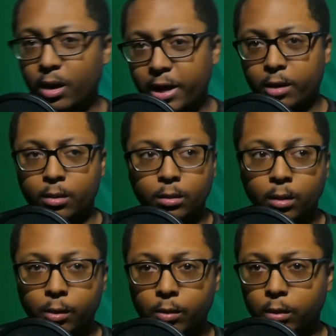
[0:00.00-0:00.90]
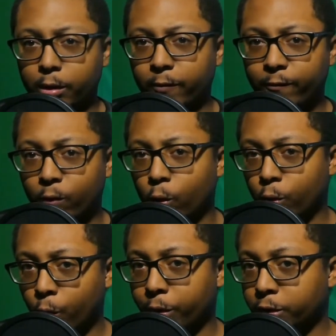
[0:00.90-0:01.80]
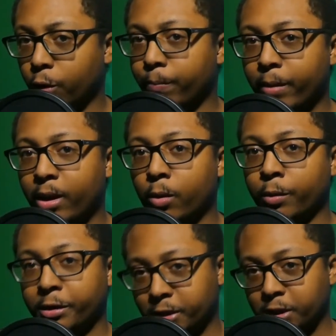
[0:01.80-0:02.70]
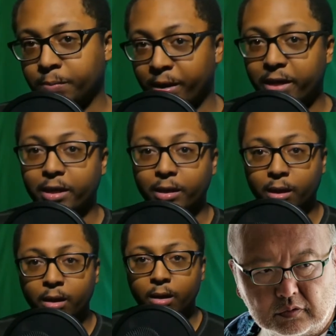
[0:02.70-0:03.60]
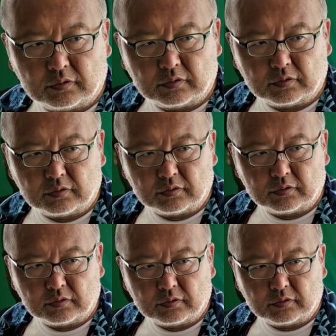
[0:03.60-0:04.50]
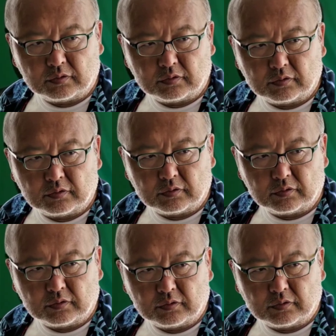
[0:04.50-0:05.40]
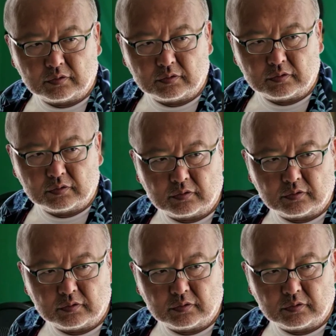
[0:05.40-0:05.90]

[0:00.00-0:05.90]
Like, literally, a full-grown adult male gets a spanking. Yes, that's another Toyosato for you.